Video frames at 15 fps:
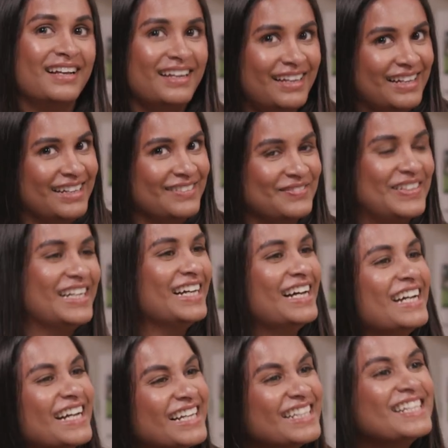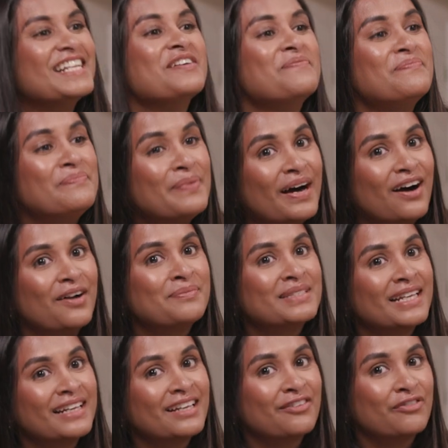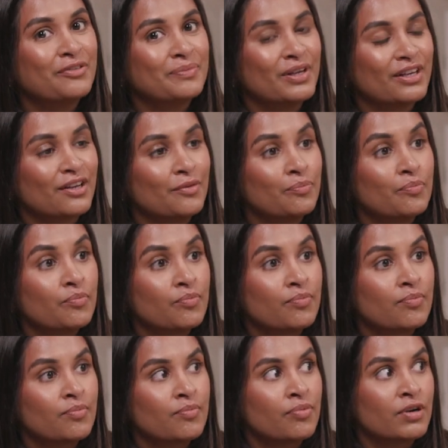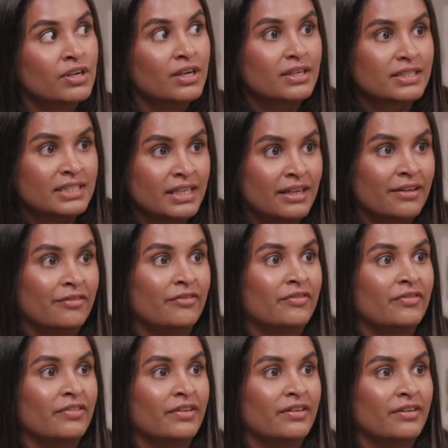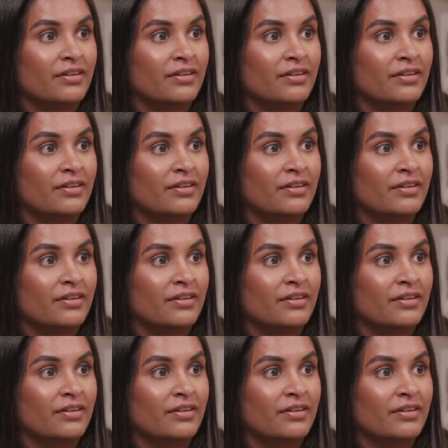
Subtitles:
But I'm saying it from like a productive